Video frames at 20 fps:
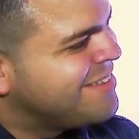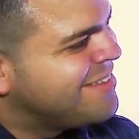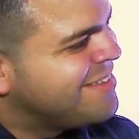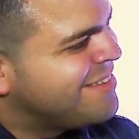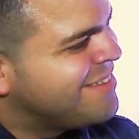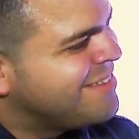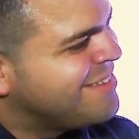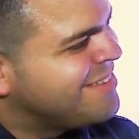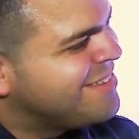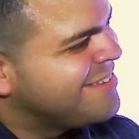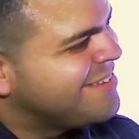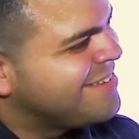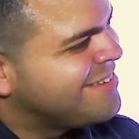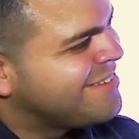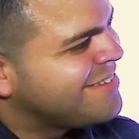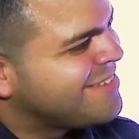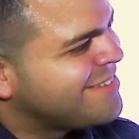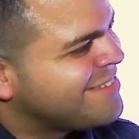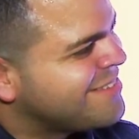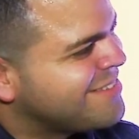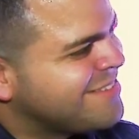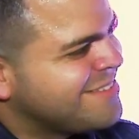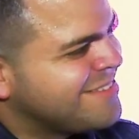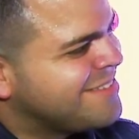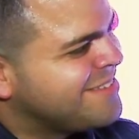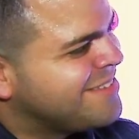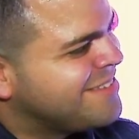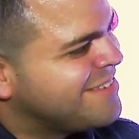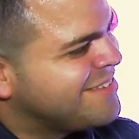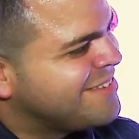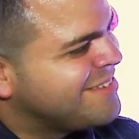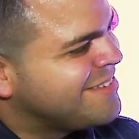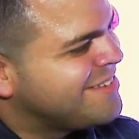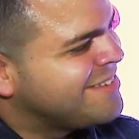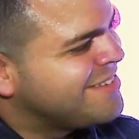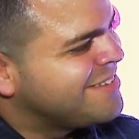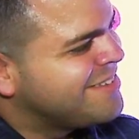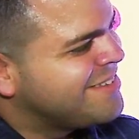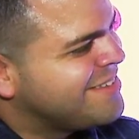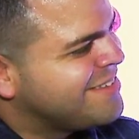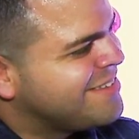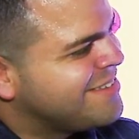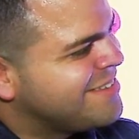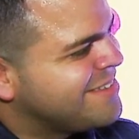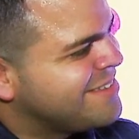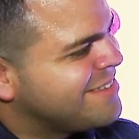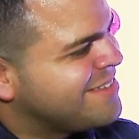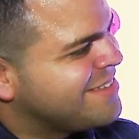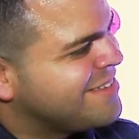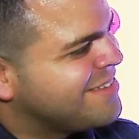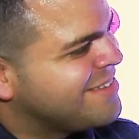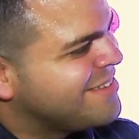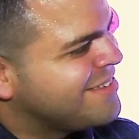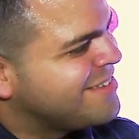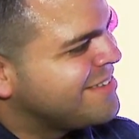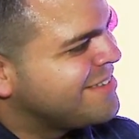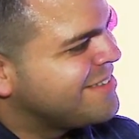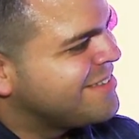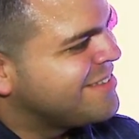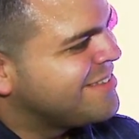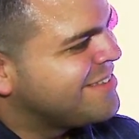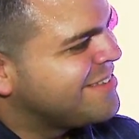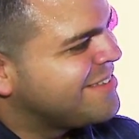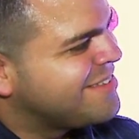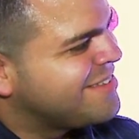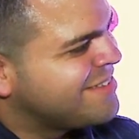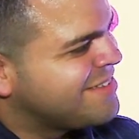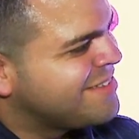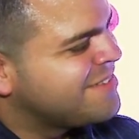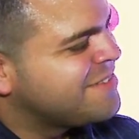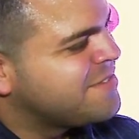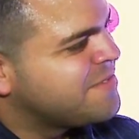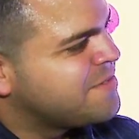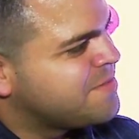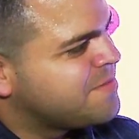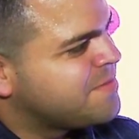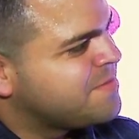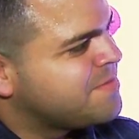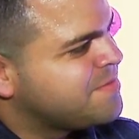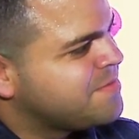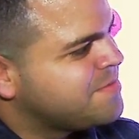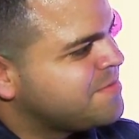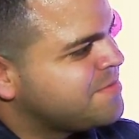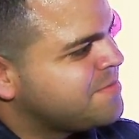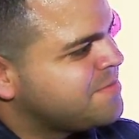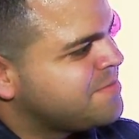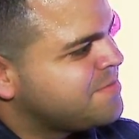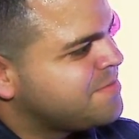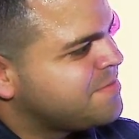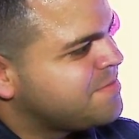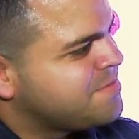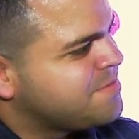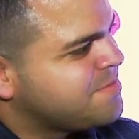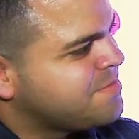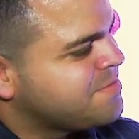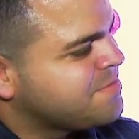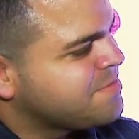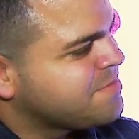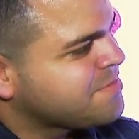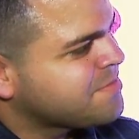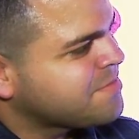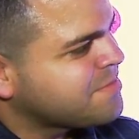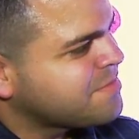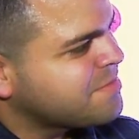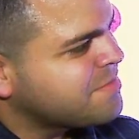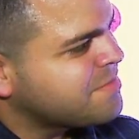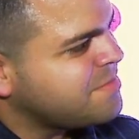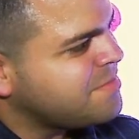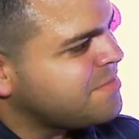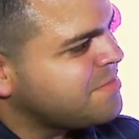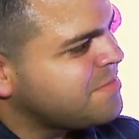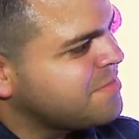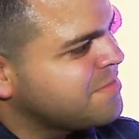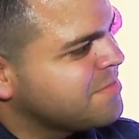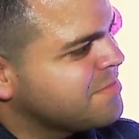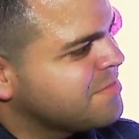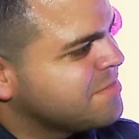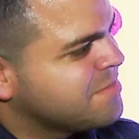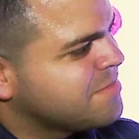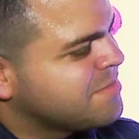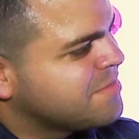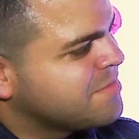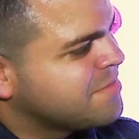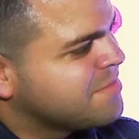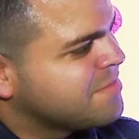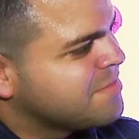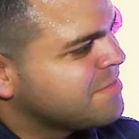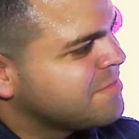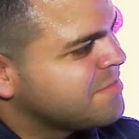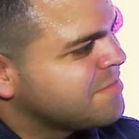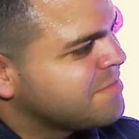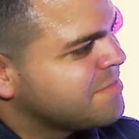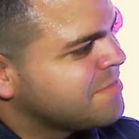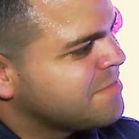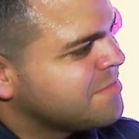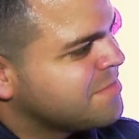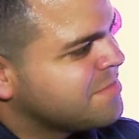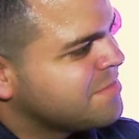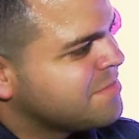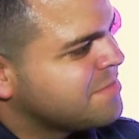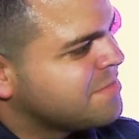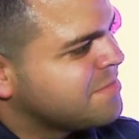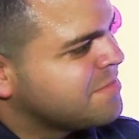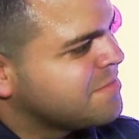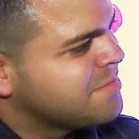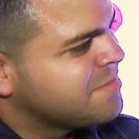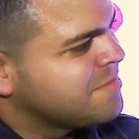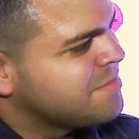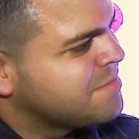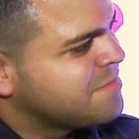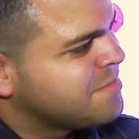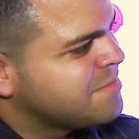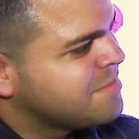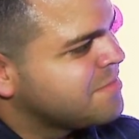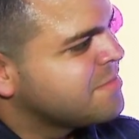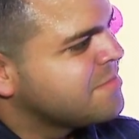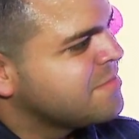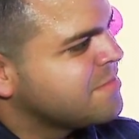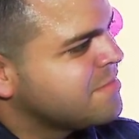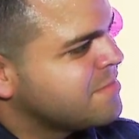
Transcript: This person isn't speaking.